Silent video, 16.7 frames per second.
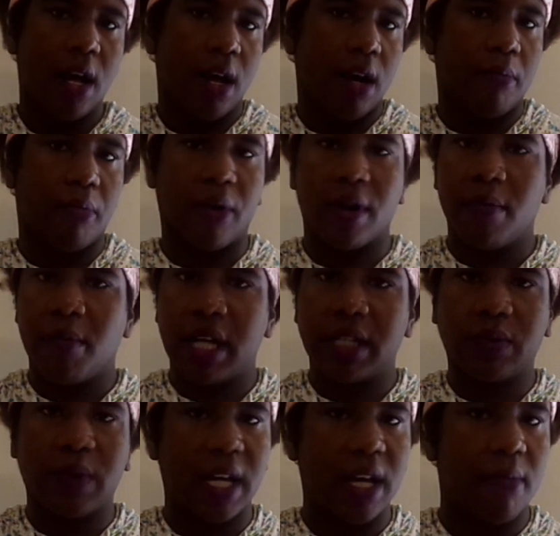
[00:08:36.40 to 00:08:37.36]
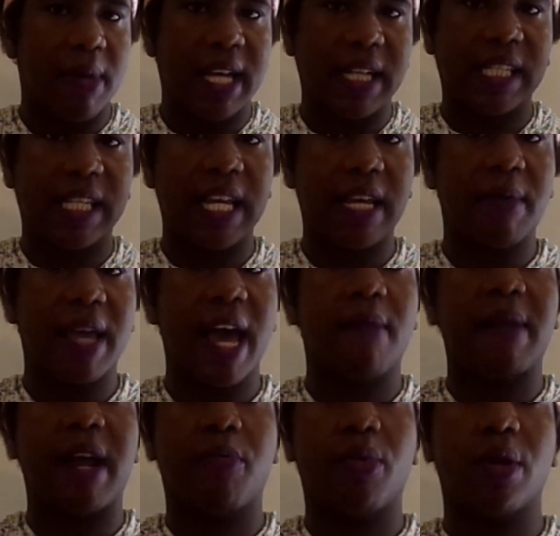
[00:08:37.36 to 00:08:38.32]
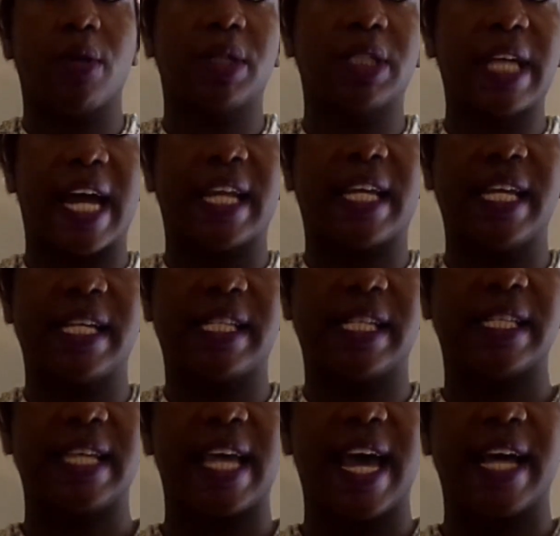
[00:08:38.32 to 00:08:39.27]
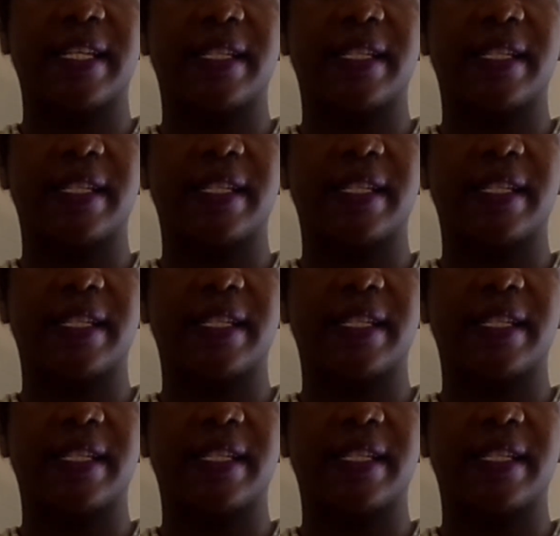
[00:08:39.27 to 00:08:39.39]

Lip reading: Pretty much with him being team captain, they pretty much got to kiss his ass and